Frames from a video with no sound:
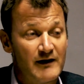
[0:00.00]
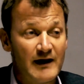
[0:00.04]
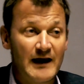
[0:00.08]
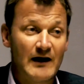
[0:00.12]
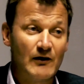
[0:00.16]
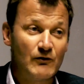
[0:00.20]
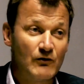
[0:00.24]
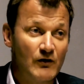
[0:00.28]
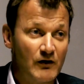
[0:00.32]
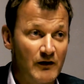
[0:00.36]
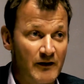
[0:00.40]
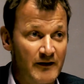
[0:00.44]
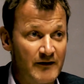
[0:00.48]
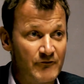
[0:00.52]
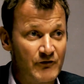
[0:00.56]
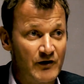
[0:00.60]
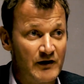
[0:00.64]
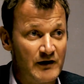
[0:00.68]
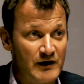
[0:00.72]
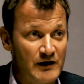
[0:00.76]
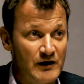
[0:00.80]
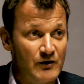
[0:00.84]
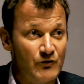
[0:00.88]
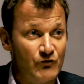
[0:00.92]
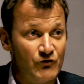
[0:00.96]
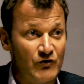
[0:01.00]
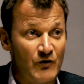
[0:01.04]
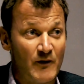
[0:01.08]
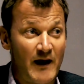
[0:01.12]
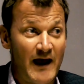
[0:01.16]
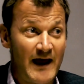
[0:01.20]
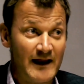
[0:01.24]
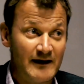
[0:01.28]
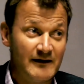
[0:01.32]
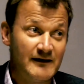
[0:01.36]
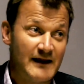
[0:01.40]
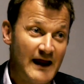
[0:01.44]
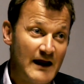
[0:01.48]
how likely are they ever going to use you,
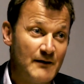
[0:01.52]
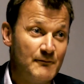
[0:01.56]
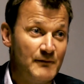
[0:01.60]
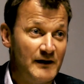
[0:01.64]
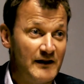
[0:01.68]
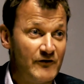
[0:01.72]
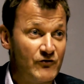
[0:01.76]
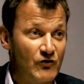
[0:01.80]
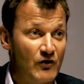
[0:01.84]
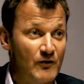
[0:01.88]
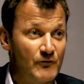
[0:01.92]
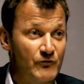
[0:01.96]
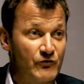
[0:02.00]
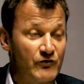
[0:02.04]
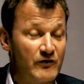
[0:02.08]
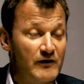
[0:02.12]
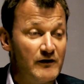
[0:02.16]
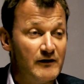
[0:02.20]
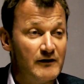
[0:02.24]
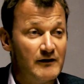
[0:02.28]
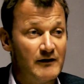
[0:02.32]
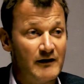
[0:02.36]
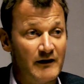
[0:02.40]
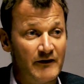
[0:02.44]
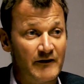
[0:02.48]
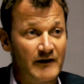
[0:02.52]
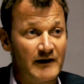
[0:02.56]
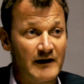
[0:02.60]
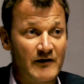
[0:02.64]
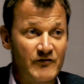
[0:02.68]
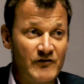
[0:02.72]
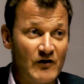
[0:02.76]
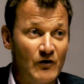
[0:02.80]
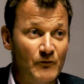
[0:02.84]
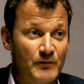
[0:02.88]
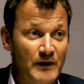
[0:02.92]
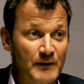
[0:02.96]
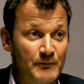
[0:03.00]
and how many times are they going to
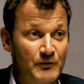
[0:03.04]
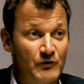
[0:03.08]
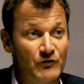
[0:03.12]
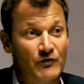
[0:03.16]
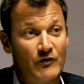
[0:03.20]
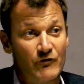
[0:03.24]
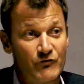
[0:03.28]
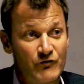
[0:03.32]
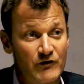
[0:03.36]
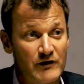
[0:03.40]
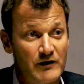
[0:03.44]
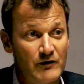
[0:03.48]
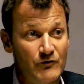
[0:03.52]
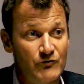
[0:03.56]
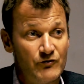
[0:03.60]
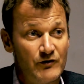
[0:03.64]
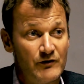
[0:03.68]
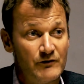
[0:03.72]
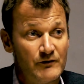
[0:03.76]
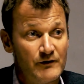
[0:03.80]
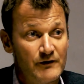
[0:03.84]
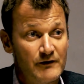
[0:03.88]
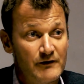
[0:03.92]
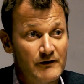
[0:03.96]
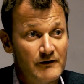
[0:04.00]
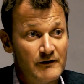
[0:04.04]
tell people not to use you?